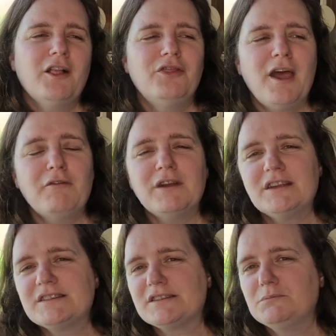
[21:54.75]
There
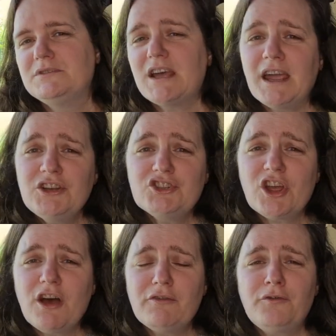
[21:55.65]
is some
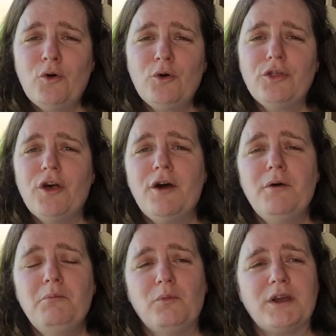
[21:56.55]
danger for
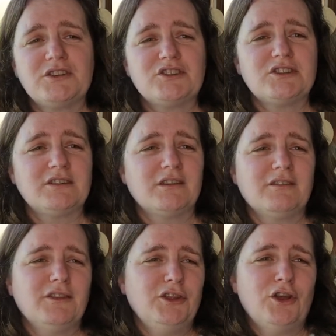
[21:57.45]
them, which,
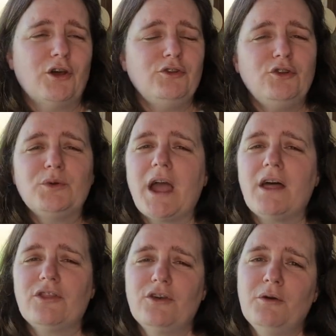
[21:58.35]
you know, you
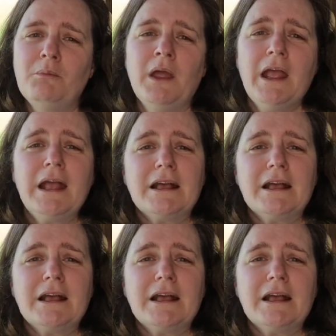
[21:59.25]
get them